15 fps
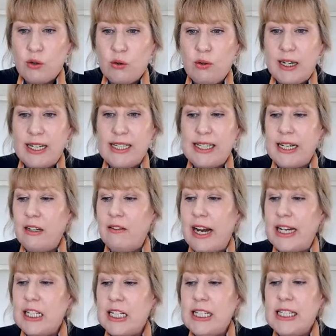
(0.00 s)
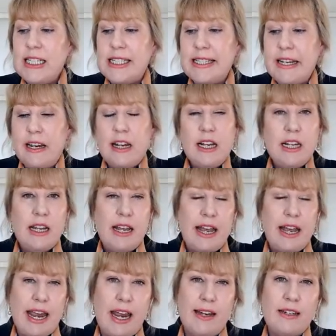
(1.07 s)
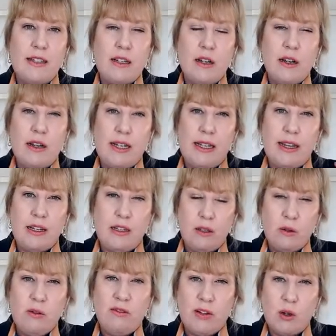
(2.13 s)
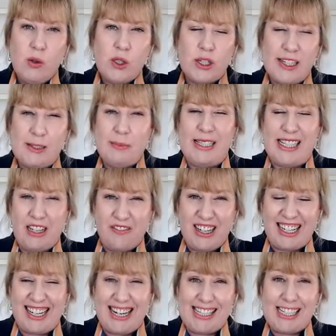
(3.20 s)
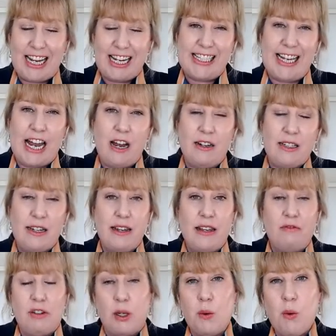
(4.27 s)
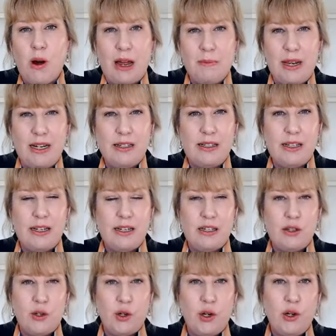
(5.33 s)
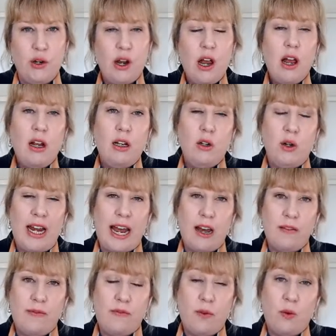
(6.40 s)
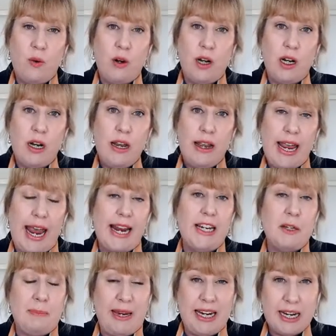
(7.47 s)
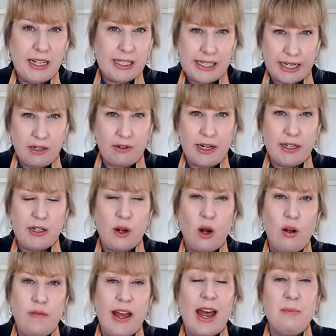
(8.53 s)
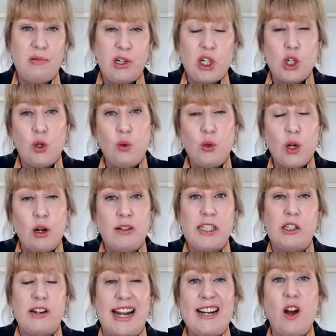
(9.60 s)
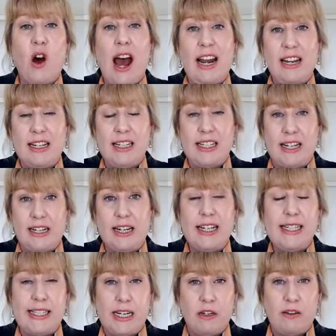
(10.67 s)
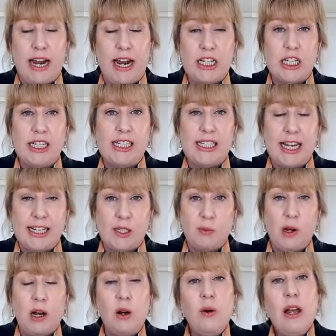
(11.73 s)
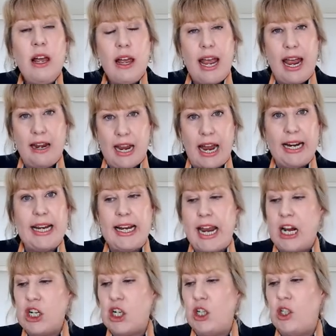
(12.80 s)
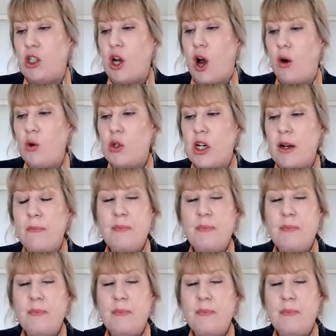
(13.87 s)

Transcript: considerations, and the law also specifically sets out the requirement to look out for and be considerate of Aboriginal Torres Strait Islander considerations as well, and that connection to culture,